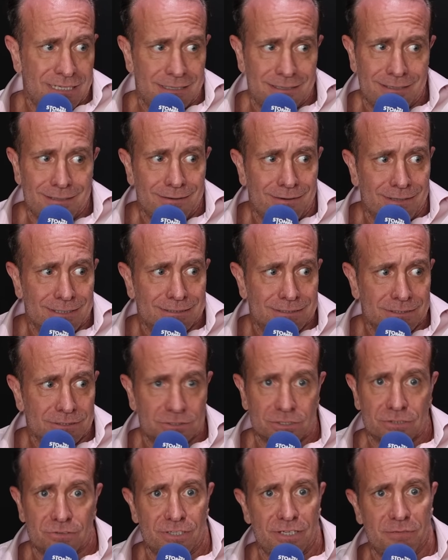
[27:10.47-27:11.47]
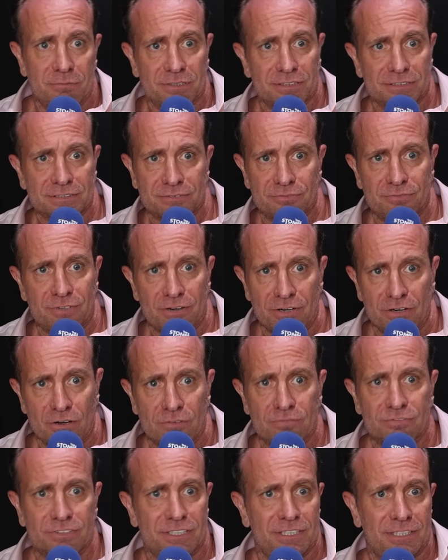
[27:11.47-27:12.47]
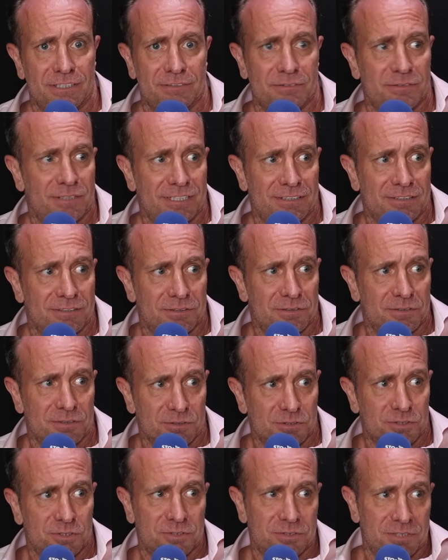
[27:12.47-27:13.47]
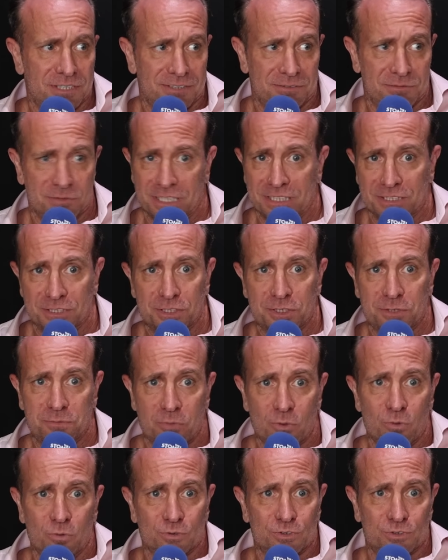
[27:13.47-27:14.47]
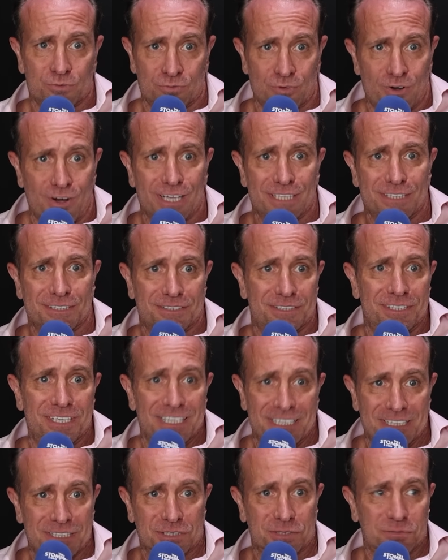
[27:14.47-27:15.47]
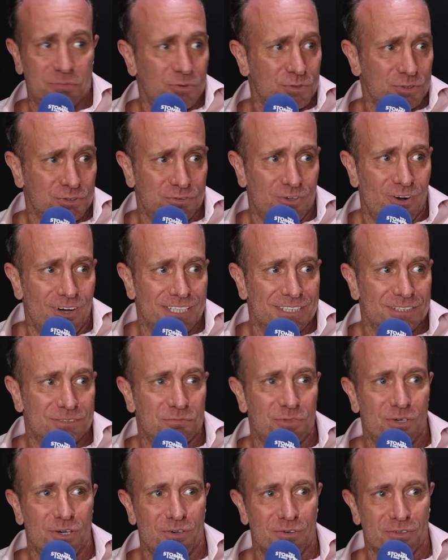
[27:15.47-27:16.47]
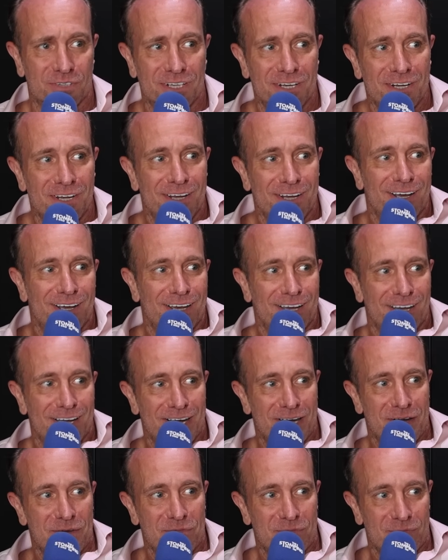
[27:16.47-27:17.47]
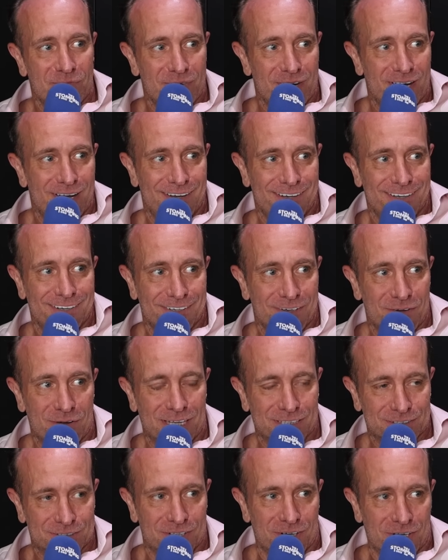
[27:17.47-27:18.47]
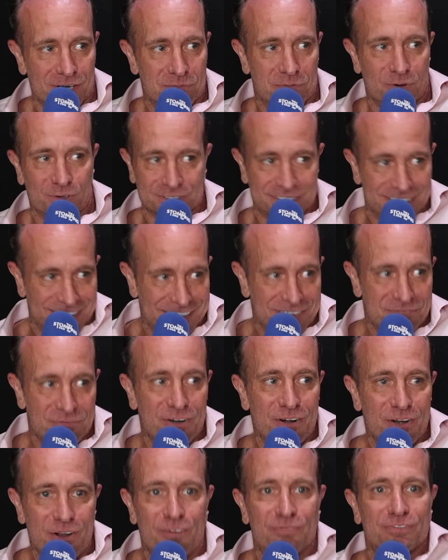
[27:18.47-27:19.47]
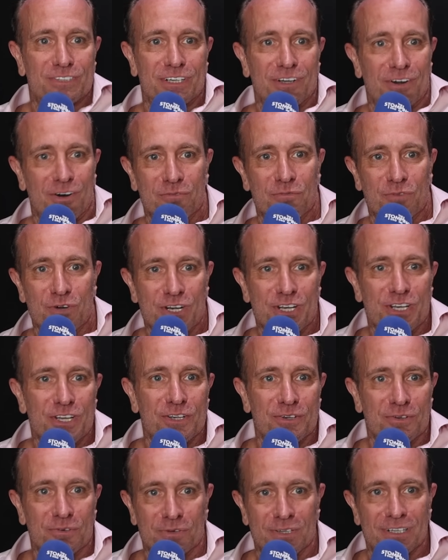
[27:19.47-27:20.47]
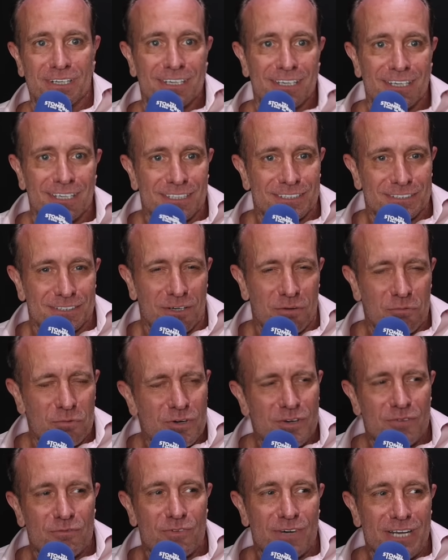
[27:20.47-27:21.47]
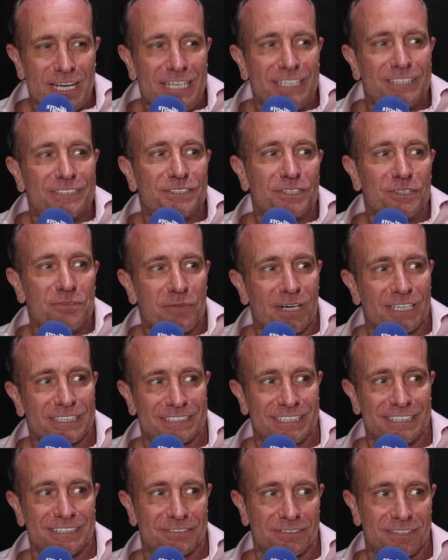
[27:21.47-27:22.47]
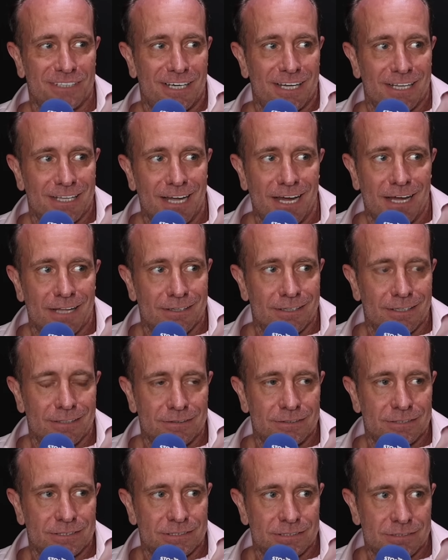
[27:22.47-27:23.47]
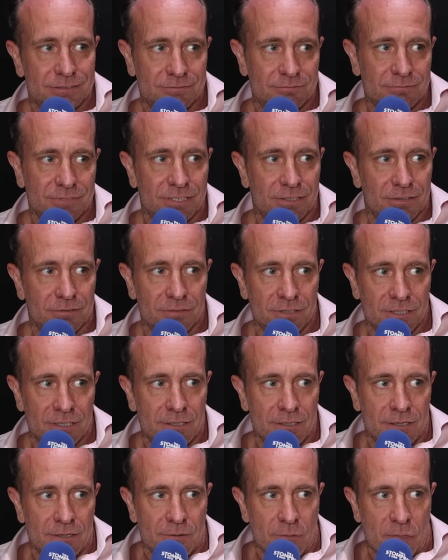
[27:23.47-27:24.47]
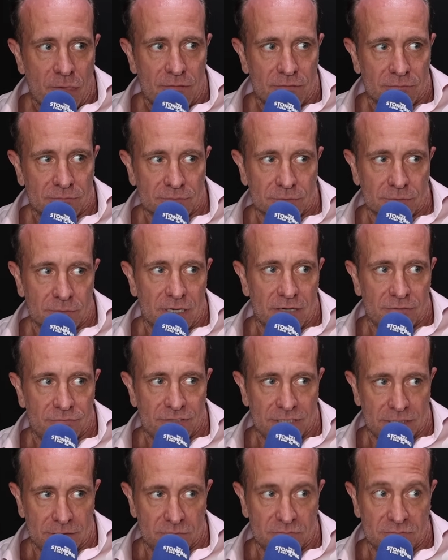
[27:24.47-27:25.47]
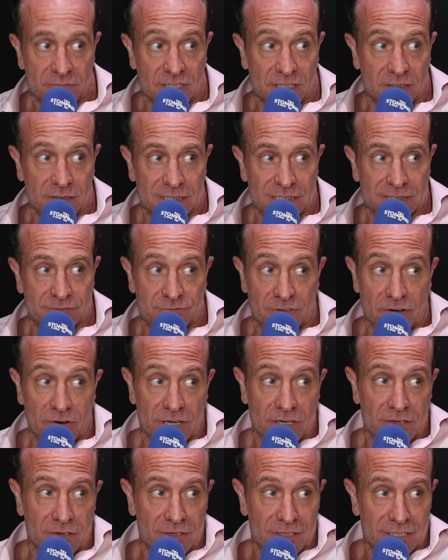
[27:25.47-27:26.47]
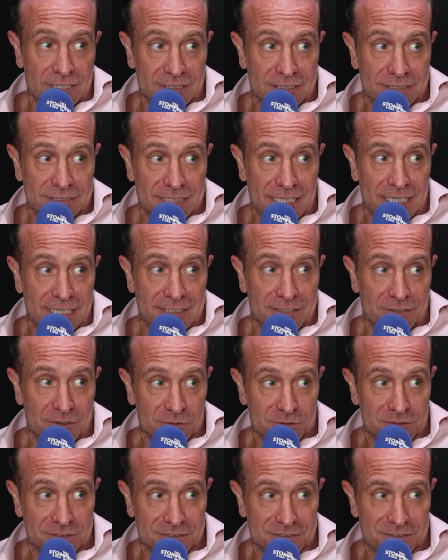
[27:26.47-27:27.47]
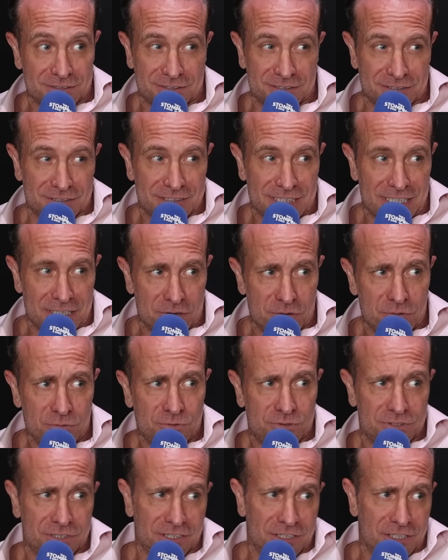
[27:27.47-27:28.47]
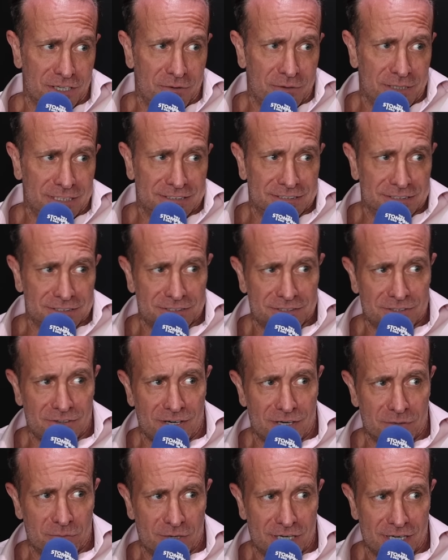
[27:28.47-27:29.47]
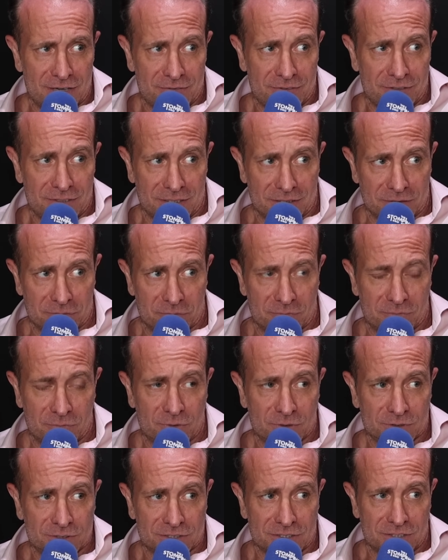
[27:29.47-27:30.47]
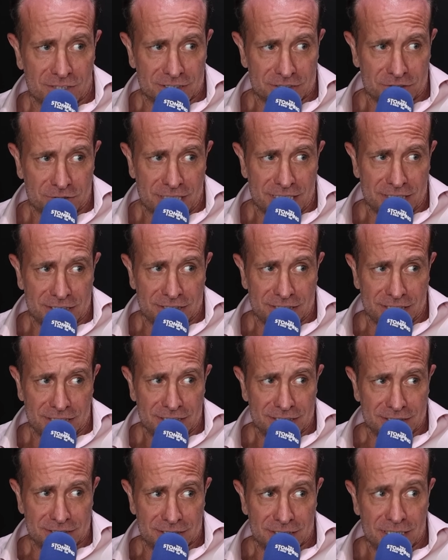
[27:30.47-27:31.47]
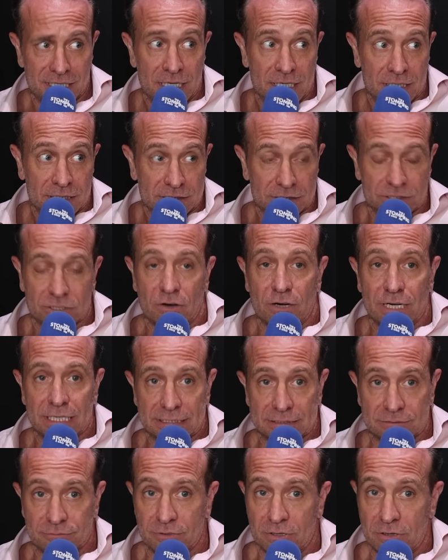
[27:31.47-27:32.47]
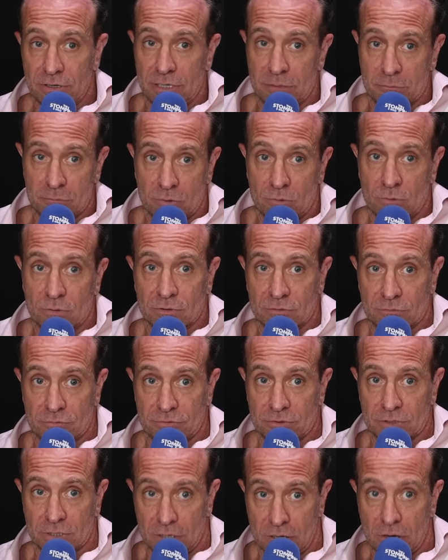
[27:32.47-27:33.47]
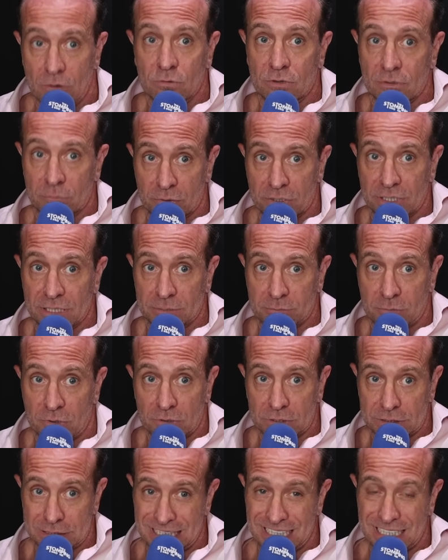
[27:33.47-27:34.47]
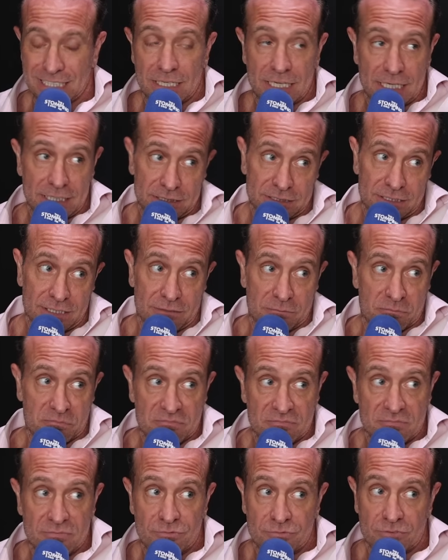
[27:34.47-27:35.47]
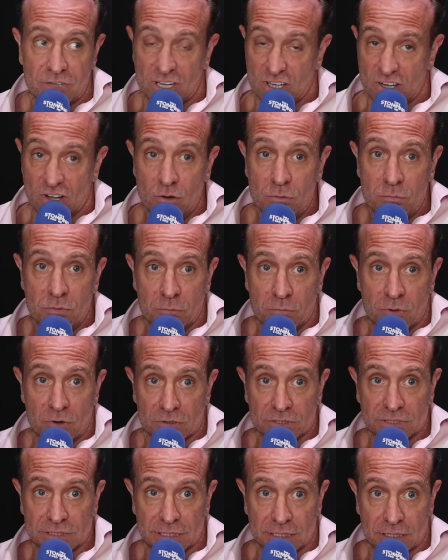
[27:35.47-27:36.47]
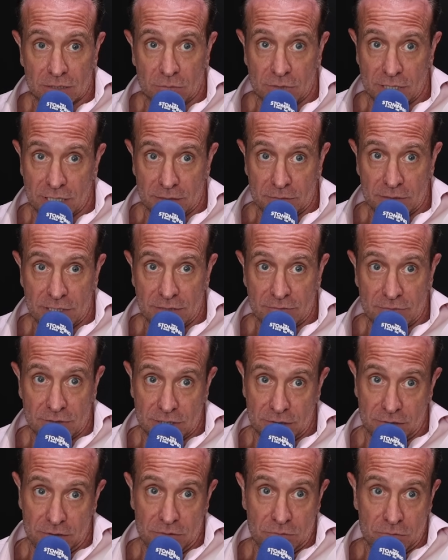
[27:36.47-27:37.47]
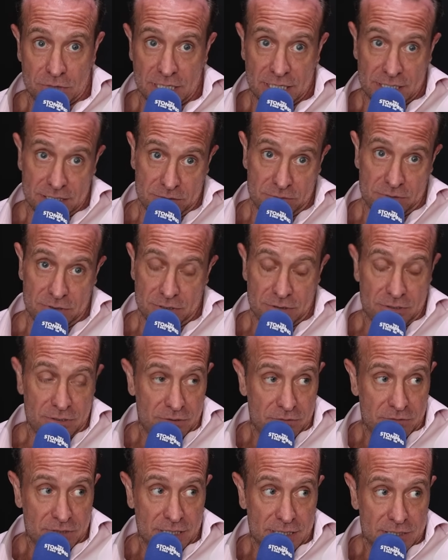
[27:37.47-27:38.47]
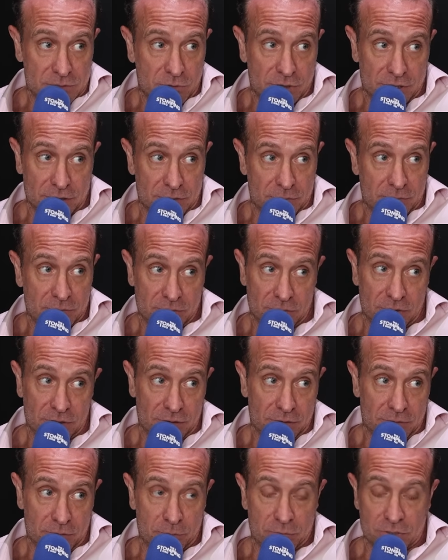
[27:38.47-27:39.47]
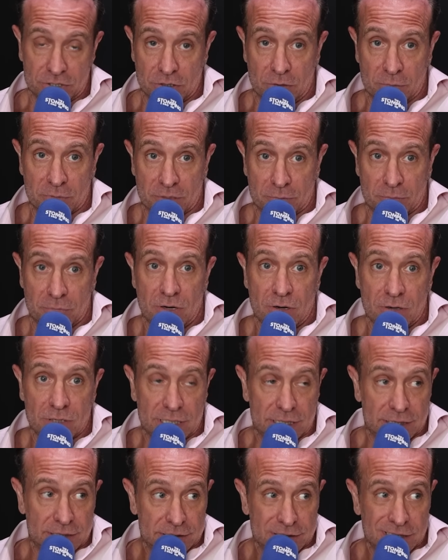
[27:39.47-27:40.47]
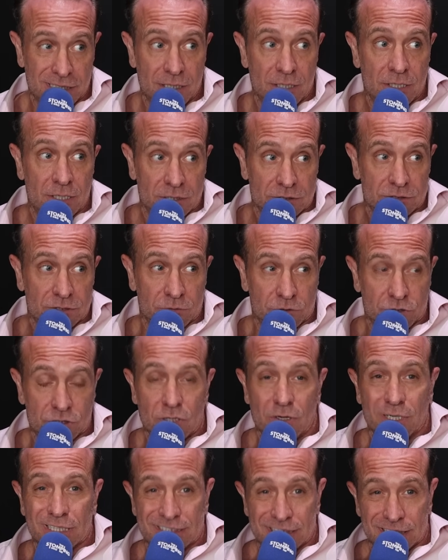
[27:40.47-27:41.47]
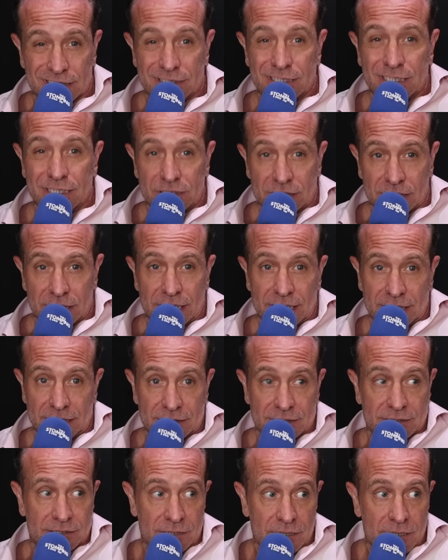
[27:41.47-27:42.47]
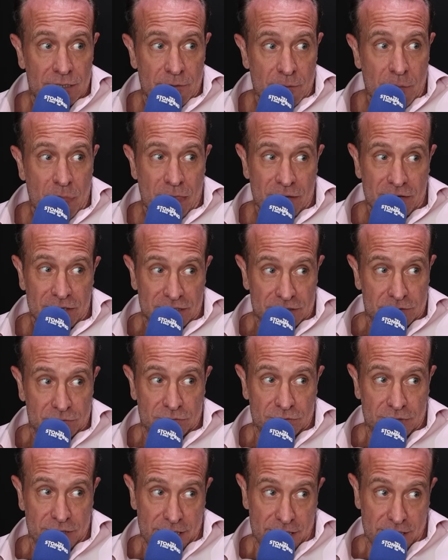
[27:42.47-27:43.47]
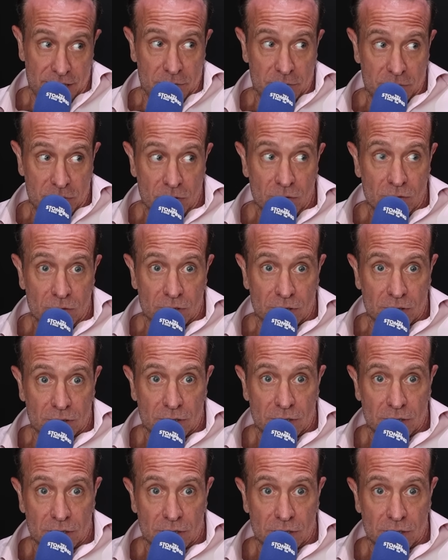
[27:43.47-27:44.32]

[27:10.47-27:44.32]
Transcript: License agreements very often in sports rights, in the sports rights world, outside of boxing, they very often aren't renewed. So I wouldn't read too much into it like that. They just, I think that it's very early in the day, though, to say who's going to go into Sky and whatever, and what Sky's strategy is. Sky is very important for the whole of British boxing, and actually for global boxing in a way, given that the UK is one of the predominant markets. So Sky's decision is really important,